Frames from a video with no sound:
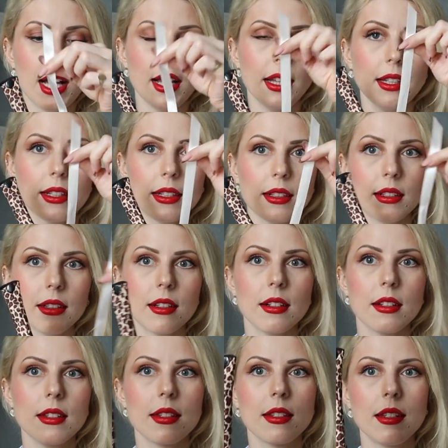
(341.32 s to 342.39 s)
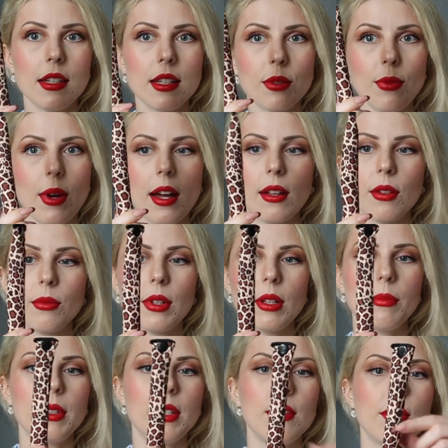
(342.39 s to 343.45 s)
Little curls. This one will
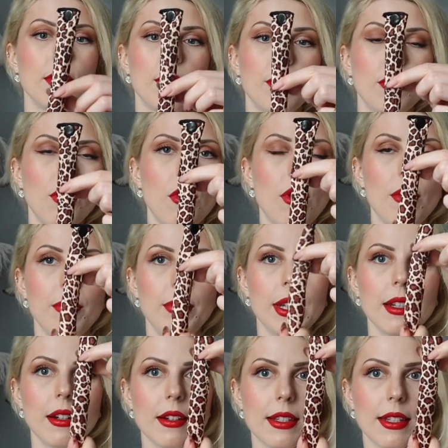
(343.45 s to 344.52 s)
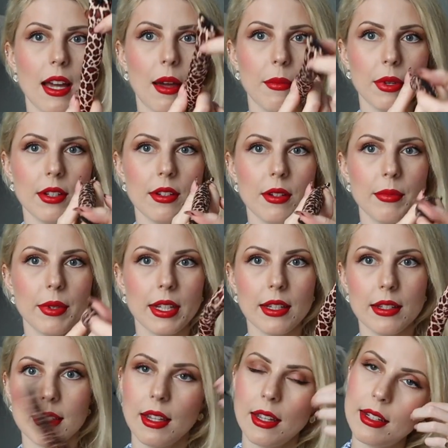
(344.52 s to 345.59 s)
be doing more bigger diameter
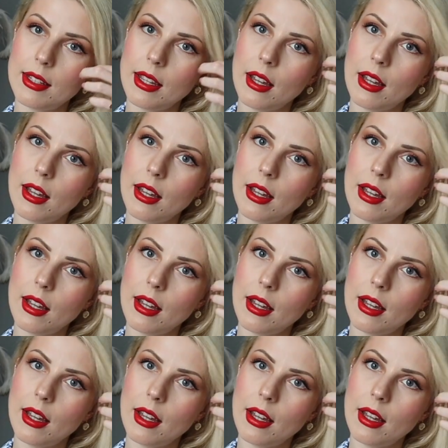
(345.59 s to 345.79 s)
because they